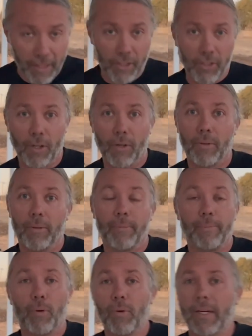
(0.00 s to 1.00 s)
So,
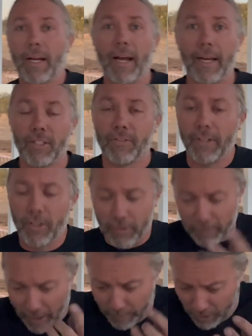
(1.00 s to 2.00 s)
poor guy, his fingers have
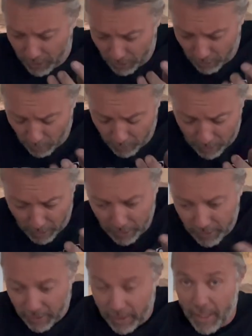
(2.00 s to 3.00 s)
got to be just so
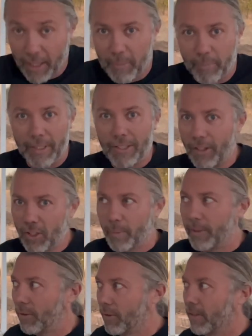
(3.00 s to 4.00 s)
exhausted, but he's also
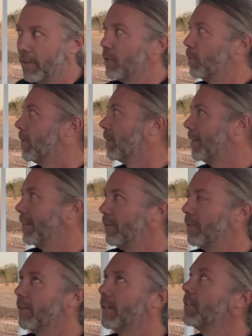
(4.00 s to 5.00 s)
been doing all this work and
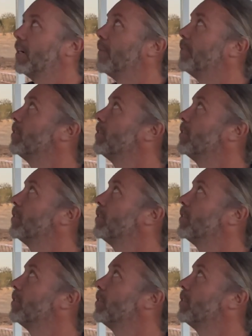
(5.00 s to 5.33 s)
doing a great job.